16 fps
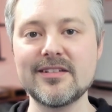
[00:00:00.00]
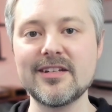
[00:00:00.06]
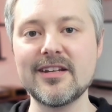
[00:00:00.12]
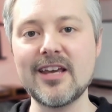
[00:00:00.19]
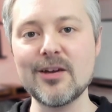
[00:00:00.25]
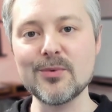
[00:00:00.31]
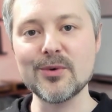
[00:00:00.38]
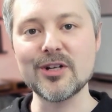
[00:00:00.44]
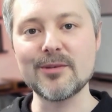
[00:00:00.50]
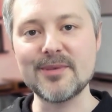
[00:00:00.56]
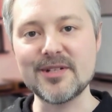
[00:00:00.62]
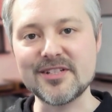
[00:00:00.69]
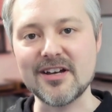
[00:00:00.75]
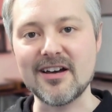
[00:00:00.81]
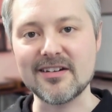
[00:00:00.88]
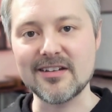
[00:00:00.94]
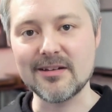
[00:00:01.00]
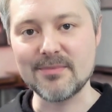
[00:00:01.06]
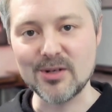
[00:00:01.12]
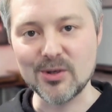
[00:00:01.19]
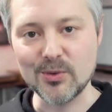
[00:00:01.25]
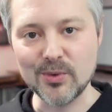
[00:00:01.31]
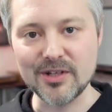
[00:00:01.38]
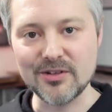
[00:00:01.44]
Today, we're going to be talking
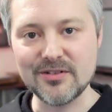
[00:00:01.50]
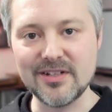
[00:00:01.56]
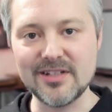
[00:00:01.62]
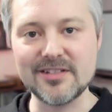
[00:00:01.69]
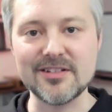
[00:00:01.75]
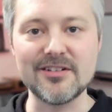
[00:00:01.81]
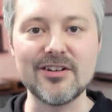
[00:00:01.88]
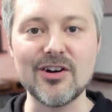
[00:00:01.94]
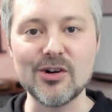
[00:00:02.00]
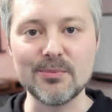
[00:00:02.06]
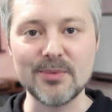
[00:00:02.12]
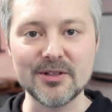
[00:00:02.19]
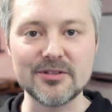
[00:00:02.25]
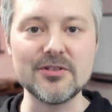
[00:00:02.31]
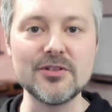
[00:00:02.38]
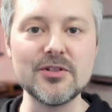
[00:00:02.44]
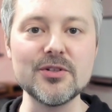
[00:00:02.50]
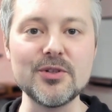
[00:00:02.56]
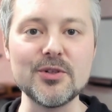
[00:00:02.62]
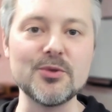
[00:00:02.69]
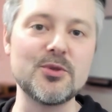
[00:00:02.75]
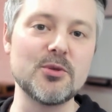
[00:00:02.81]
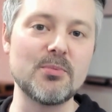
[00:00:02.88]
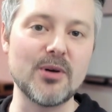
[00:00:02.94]
about what you need to know about the new
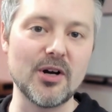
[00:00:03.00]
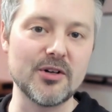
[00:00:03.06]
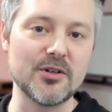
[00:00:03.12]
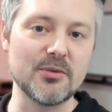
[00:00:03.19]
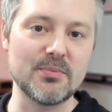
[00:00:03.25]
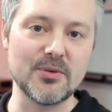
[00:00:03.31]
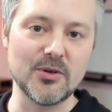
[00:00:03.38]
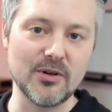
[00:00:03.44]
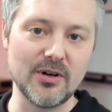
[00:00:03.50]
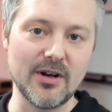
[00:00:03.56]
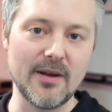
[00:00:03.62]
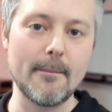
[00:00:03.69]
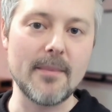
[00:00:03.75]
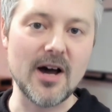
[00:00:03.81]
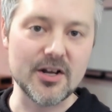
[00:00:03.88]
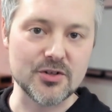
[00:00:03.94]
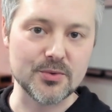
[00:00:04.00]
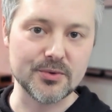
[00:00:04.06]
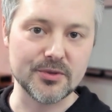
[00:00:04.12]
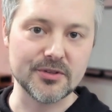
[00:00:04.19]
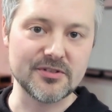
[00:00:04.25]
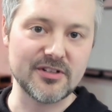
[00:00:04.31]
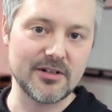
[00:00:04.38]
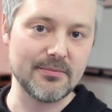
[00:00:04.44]
YouTube Partner Program
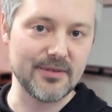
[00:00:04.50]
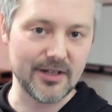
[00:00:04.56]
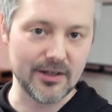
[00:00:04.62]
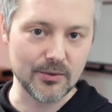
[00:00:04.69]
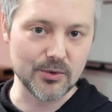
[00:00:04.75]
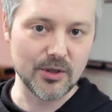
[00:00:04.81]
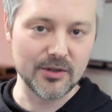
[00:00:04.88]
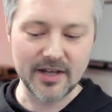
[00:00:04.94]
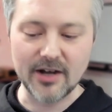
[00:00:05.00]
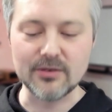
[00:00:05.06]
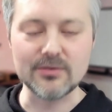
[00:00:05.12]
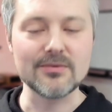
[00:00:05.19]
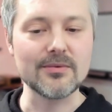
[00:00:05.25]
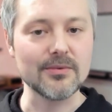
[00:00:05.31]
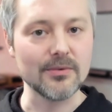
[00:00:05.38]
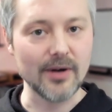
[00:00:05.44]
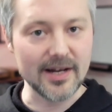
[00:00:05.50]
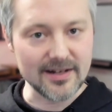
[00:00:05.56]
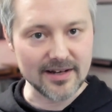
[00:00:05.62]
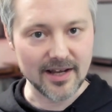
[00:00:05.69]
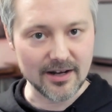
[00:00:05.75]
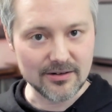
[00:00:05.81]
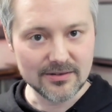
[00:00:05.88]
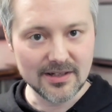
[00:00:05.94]
modules that are being rolled out right
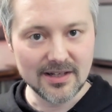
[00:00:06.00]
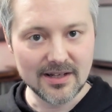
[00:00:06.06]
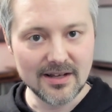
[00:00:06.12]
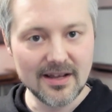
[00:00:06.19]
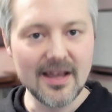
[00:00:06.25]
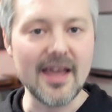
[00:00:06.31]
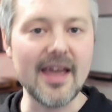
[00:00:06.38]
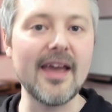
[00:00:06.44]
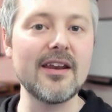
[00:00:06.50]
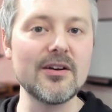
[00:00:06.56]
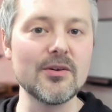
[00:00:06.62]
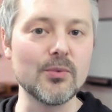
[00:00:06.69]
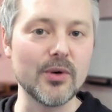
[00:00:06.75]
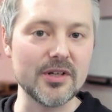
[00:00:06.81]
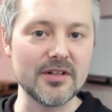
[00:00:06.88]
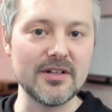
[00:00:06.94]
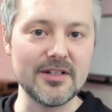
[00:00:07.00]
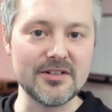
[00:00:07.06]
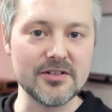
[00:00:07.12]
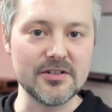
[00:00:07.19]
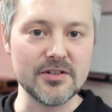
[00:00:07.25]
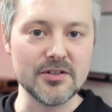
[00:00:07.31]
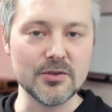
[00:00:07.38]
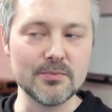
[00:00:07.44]
now and what you need to
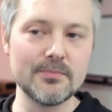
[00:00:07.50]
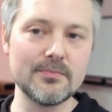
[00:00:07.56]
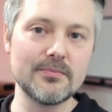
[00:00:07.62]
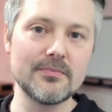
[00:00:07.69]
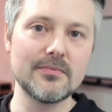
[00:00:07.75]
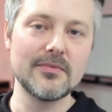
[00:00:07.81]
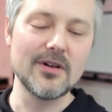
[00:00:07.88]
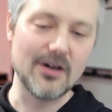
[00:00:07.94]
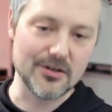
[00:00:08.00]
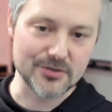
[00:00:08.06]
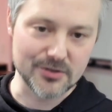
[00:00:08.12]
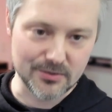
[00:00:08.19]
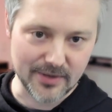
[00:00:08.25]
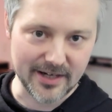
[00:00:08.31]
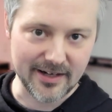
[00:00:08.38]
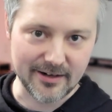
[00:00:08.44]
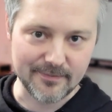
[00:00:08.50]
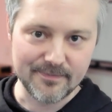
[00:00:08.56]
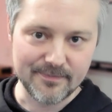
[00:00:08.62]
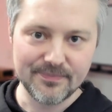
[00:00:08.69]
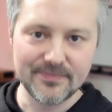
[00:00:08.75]
do also right now.